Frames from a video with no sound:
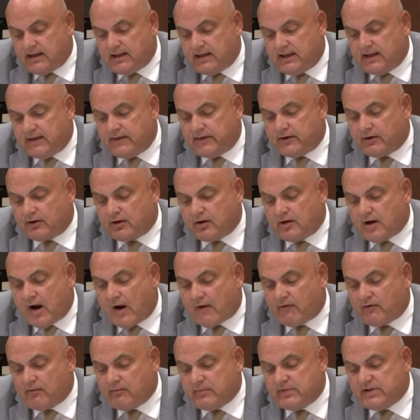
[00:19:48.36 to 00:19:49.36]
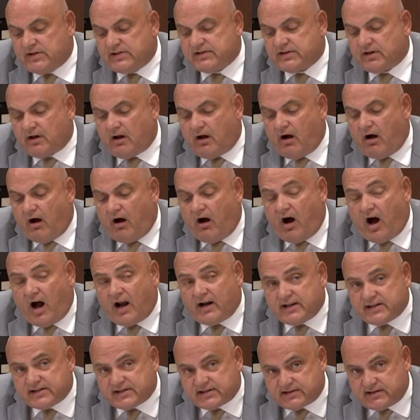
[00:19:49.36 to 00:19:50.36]
in their government's
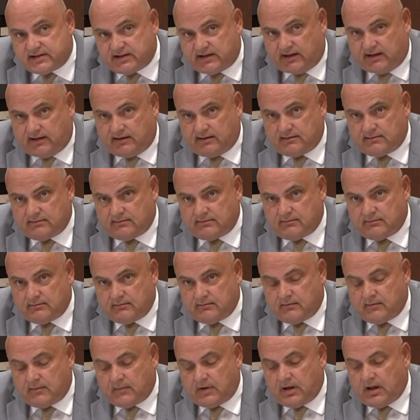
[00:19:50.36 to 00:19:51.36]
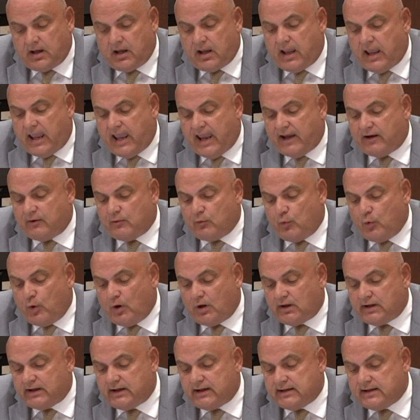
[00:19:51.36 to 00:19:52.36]
honesty and
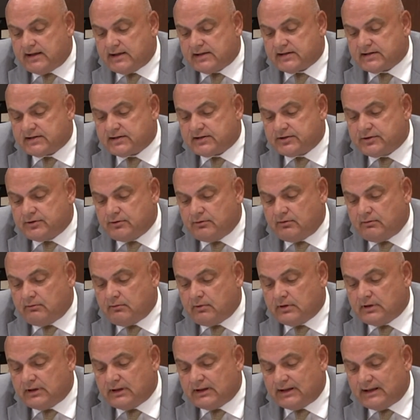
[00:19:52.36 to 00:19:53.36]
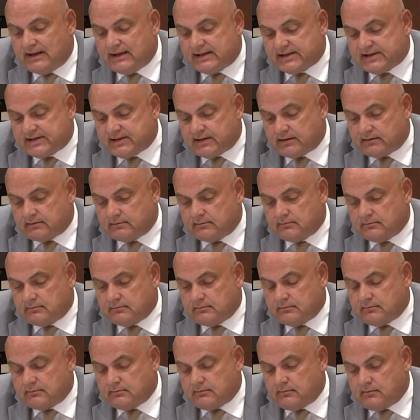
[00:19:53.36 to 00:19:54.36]
willingness to listen.
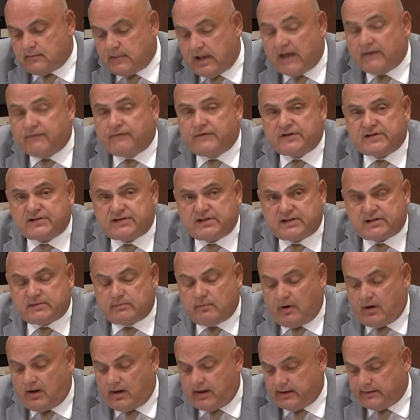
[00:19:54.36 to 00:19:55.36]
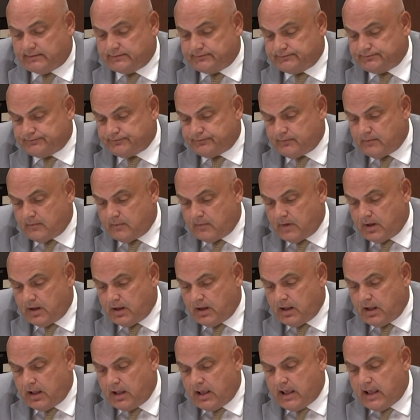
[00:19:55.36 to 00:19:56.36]
Emphasis mine.
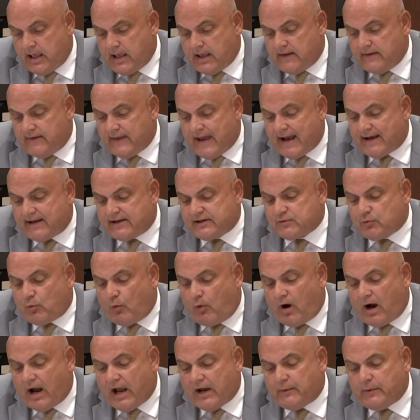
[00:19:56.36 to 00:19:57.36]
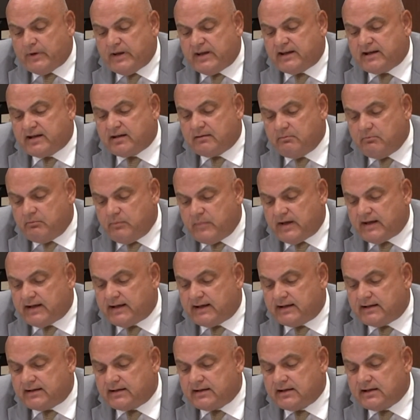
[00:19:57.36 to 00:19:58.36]
That is why we
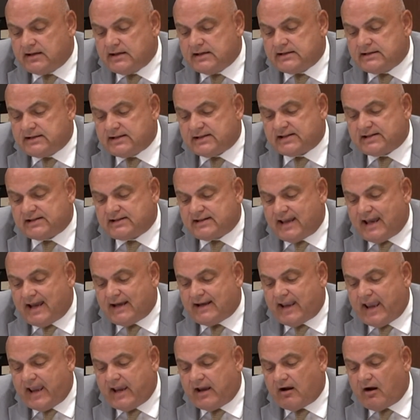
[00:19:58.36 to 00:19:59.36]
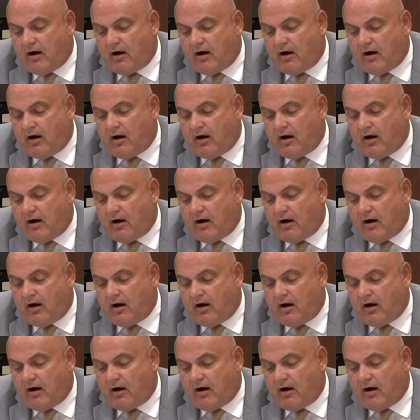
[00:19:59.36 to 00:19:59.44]
committed to set a